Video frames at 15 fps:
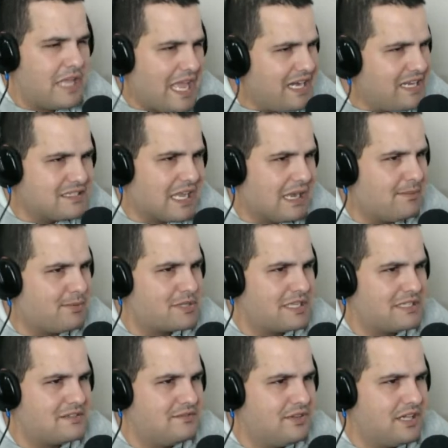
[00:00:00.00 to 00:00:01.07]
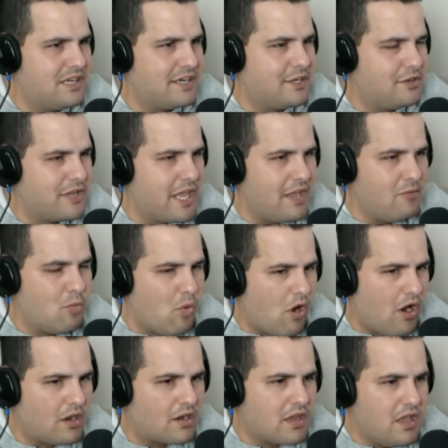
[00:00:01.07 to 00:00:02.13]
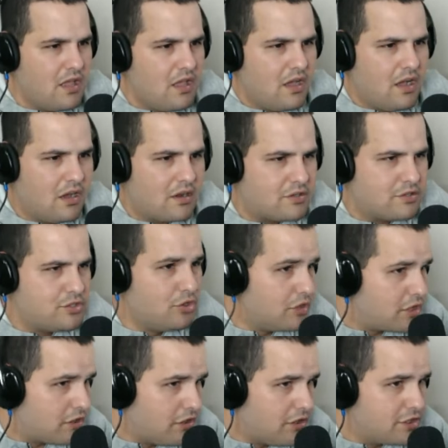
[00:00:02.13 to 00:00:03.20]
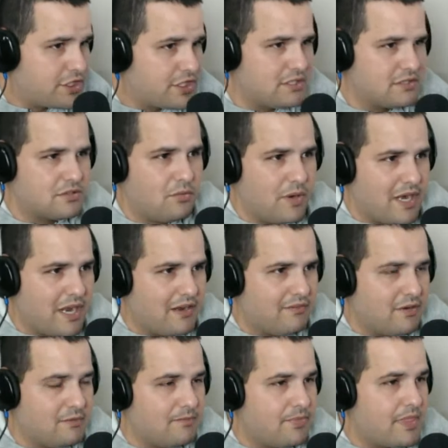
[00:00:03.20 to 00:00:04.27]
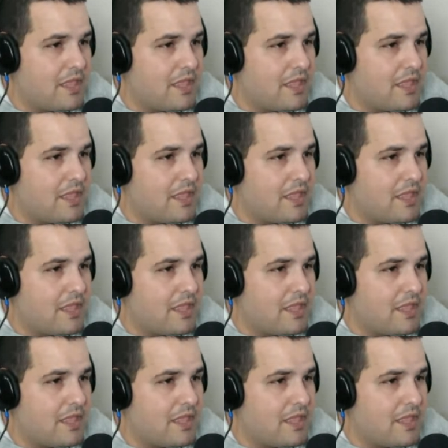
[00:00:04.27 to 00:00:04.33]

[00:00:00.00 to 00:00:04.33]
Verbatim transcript: any type of disability you can't walk because uh, you're in crunches or whatever